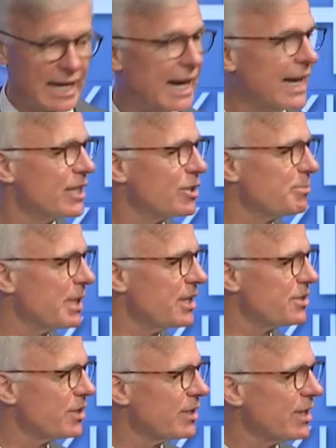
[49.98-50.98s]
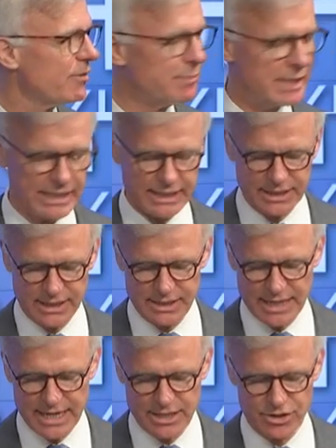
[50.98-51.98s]
I had the pleasure of meeting
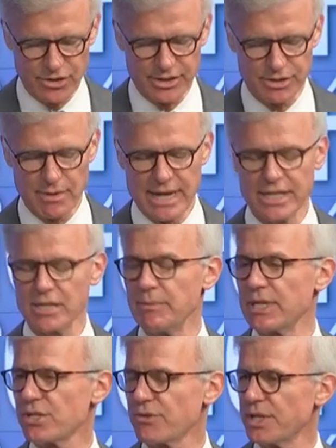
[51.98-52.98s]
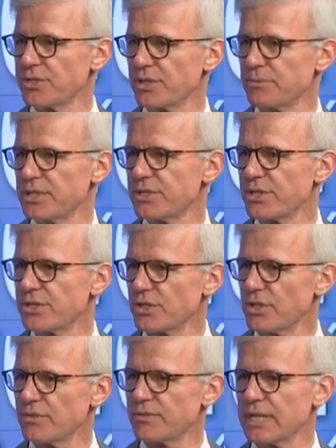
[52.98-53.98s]
Elaine during the Reagan administration when she
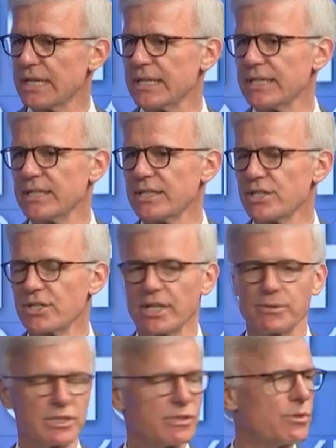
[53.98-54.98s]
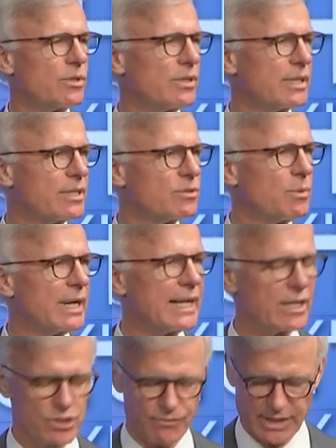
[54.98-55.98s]
served uh, in a distinguished role as White
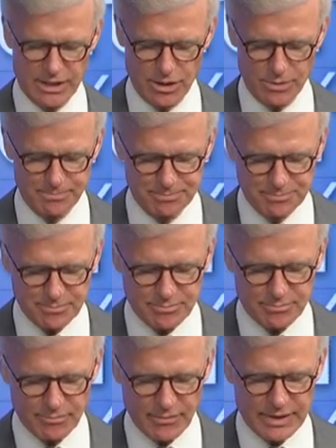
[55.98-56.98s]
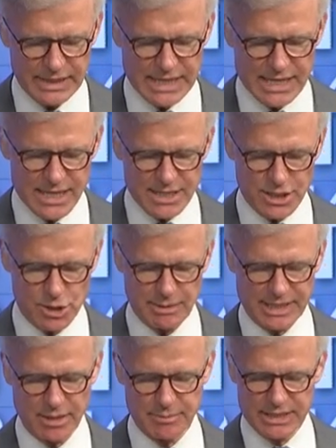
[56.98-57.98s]
House Fellow. Since
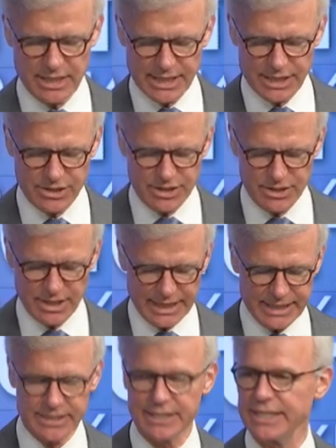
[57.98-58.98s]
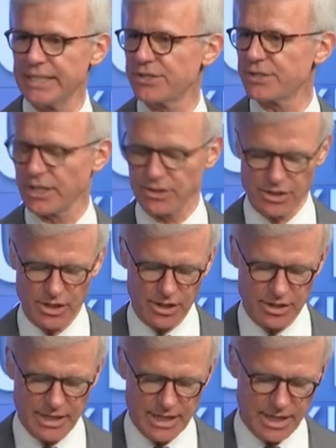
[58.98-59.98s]
becoming the nation's eighteenth
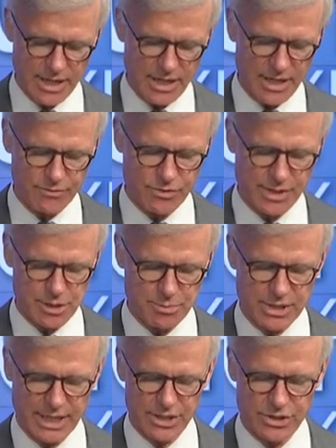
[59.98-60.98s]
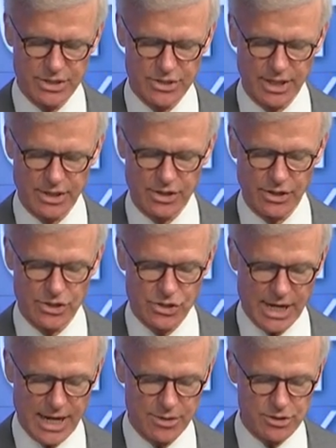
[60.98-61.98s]
Secretary uh, of Transportation, Secretary
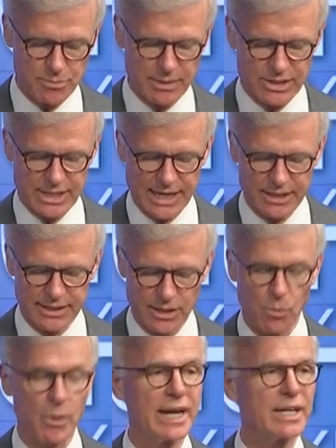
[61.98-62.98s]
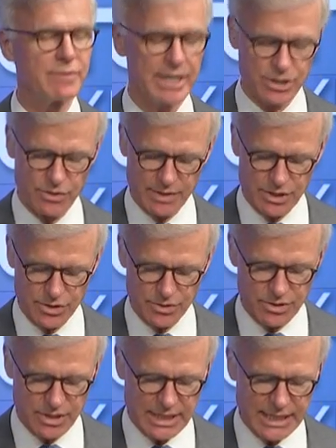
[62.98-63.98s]
Chao has been tackling a wide range of
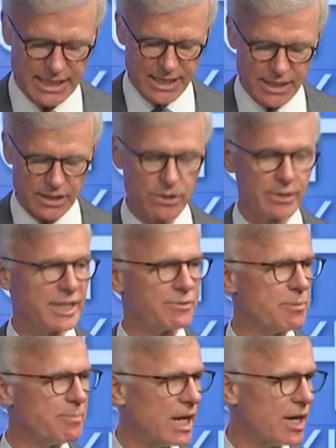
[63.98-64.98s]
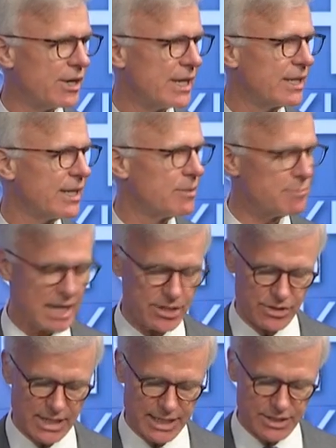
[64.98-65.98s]
issues, including repairing and
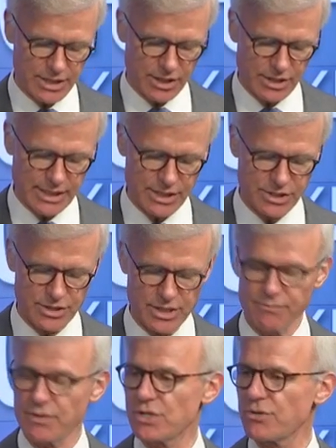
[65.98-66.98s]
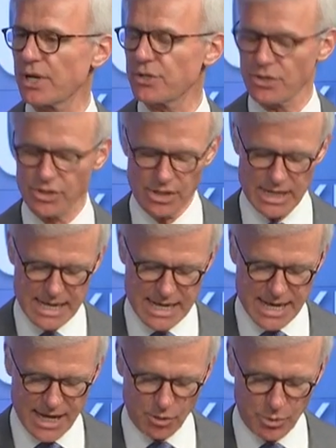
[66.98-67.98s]
modernizing our nation's infrastructure
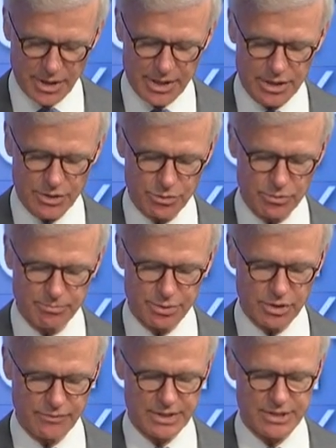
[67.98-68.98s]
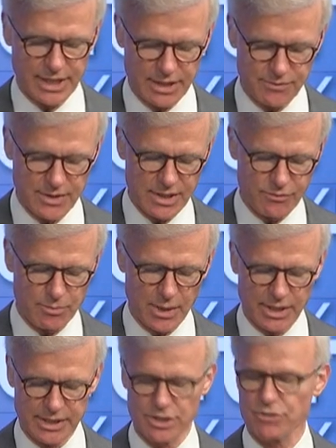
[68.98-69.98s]
and working to improve the safety of
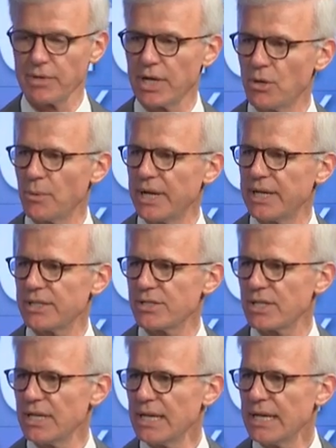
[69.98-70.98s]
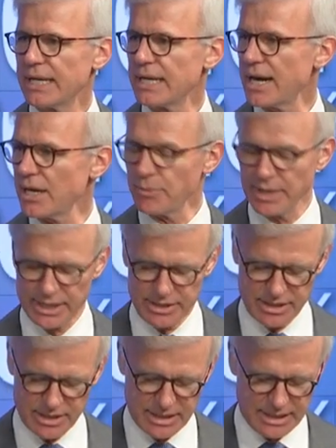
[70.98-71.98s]
America's railways and
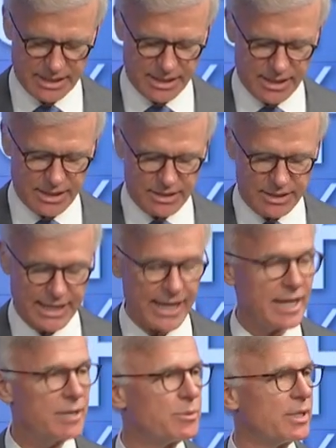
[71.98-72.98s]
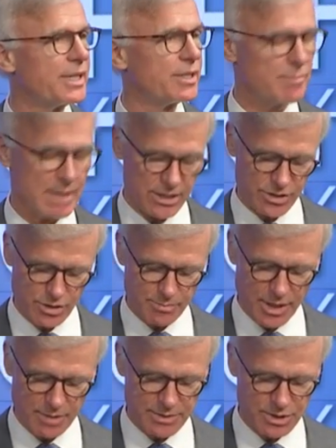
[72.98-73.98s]
highways. Today, we'll hear about her
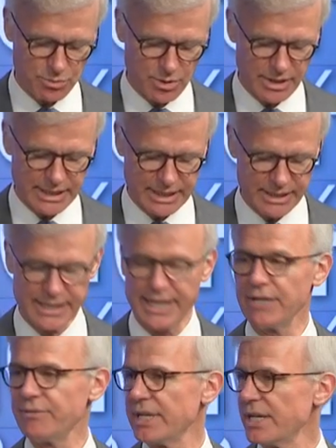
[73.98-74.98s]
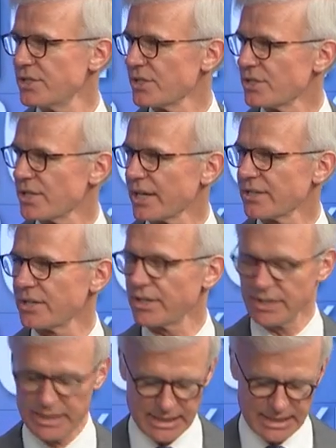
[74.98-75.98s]
department's work in the aviation sector.